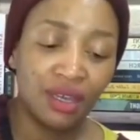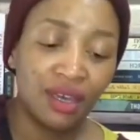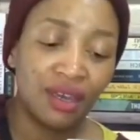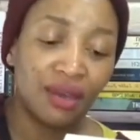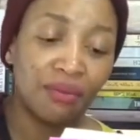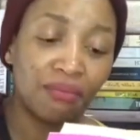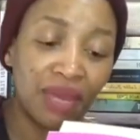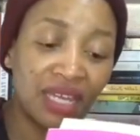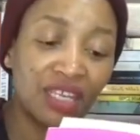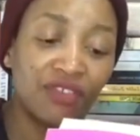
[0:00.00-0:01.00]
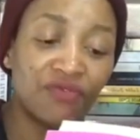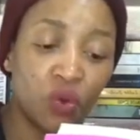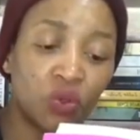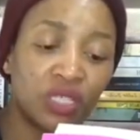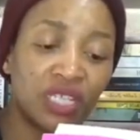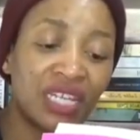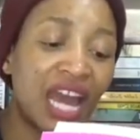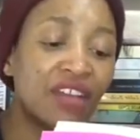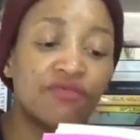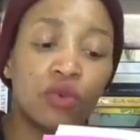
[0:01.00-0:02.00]
Maggie folded and
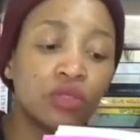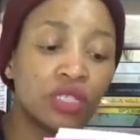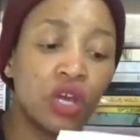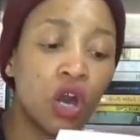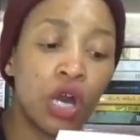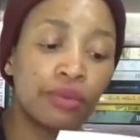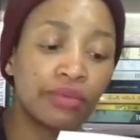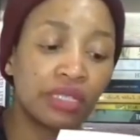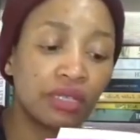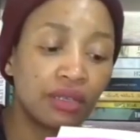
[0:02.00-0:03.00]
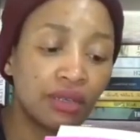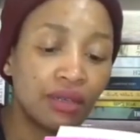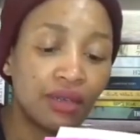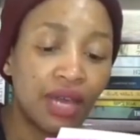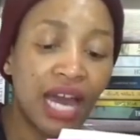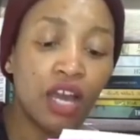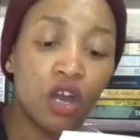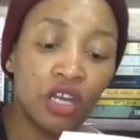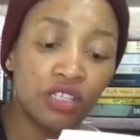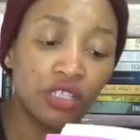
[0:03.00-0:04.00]
unfolded her arms. I
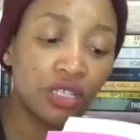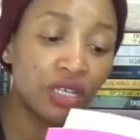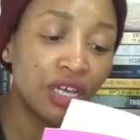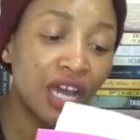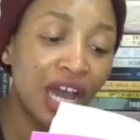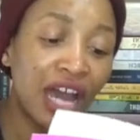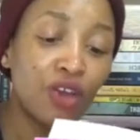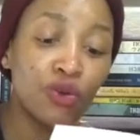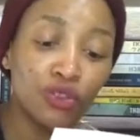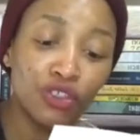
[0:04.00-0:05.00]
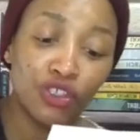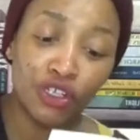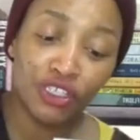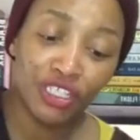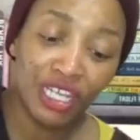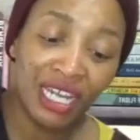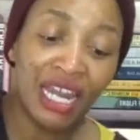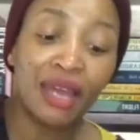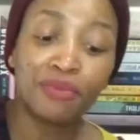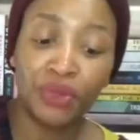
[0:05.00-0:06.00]
go to church and I
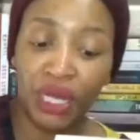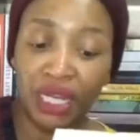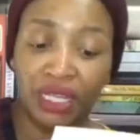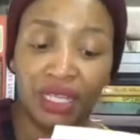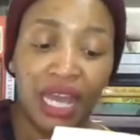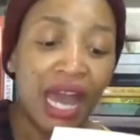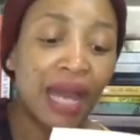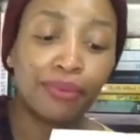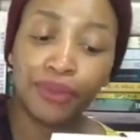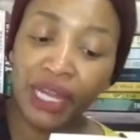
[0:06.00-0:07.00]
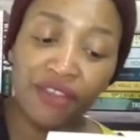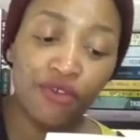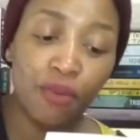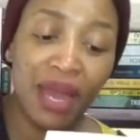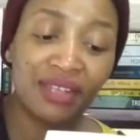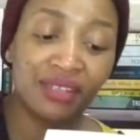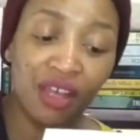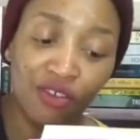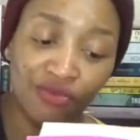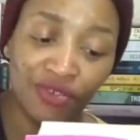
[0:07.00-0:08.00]
pray. I pray for
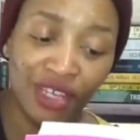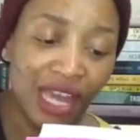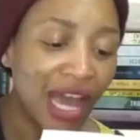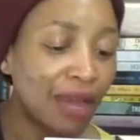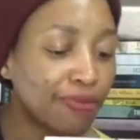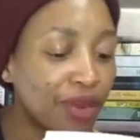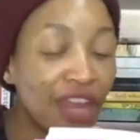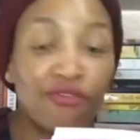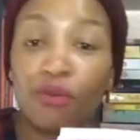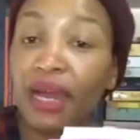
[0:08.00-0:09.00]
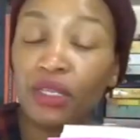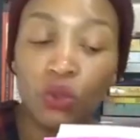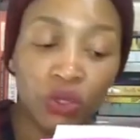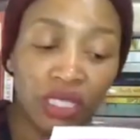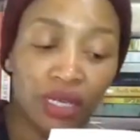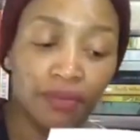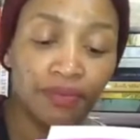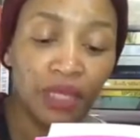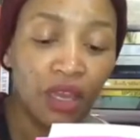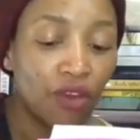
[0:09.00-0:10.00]
myself. I pray for my daughter,
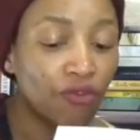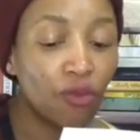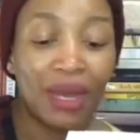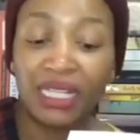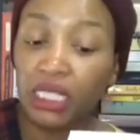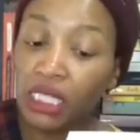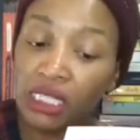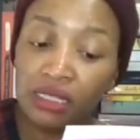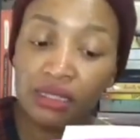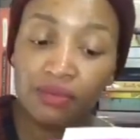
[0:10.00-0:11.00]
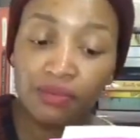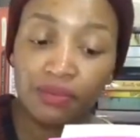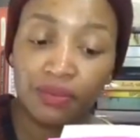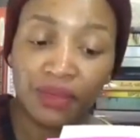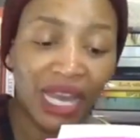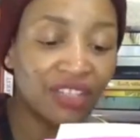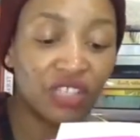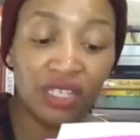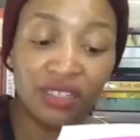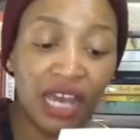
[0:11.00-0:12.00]
for my niece. I just
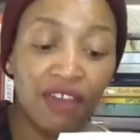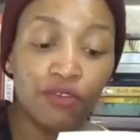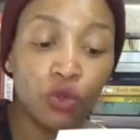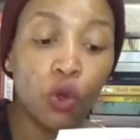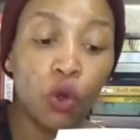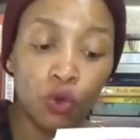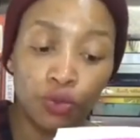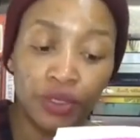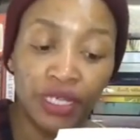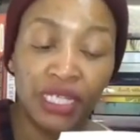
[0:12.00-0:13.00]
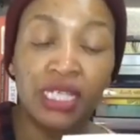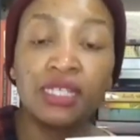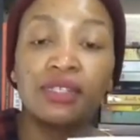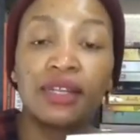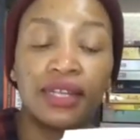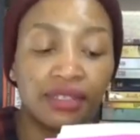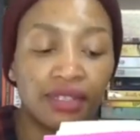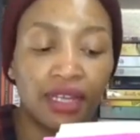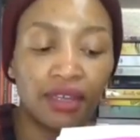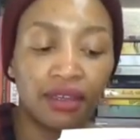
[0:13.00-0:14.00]
have to hope he's listening.
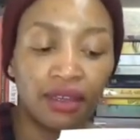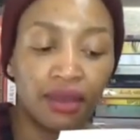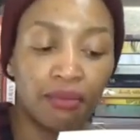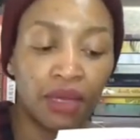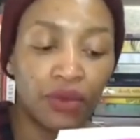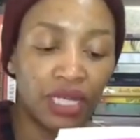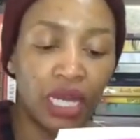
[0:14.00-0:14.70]
Marina.